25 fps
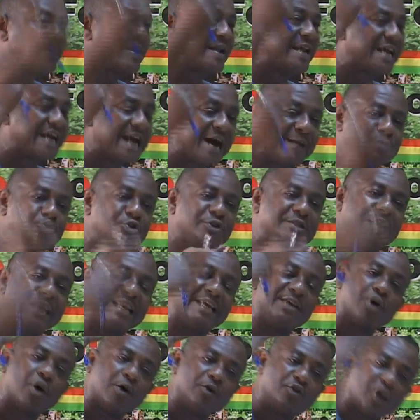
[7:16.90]
when it comes to
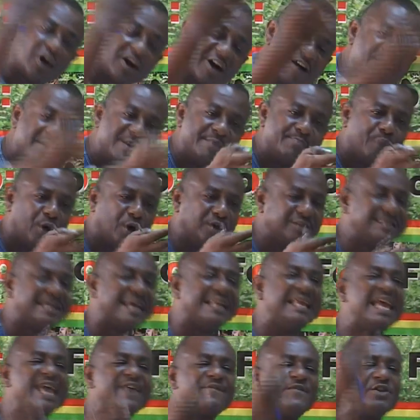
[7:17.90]
selling your government bonds, then
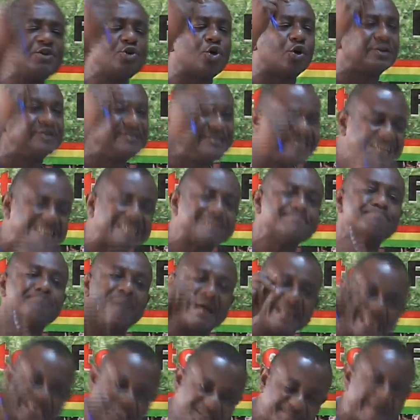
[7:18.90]
even your debt
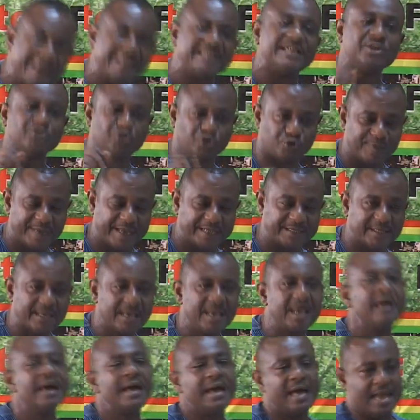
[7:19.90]
management instruments
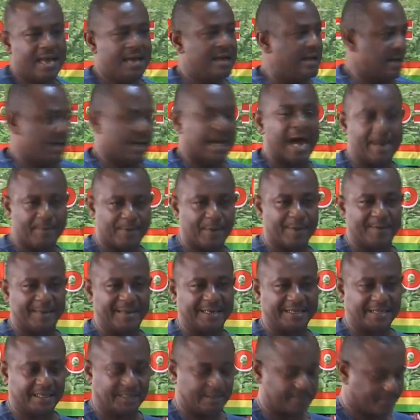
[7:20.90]
are
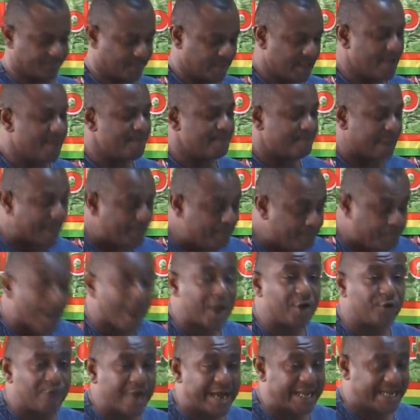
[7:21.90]
problematic. My
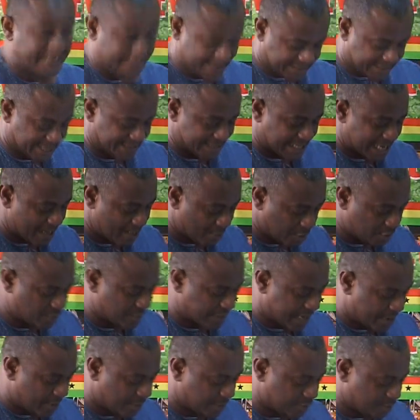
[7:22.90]
point really is this, and I
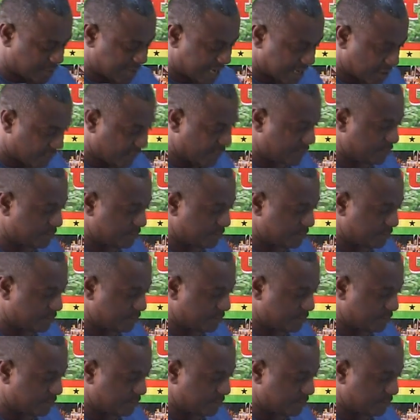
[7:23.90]
want to kind of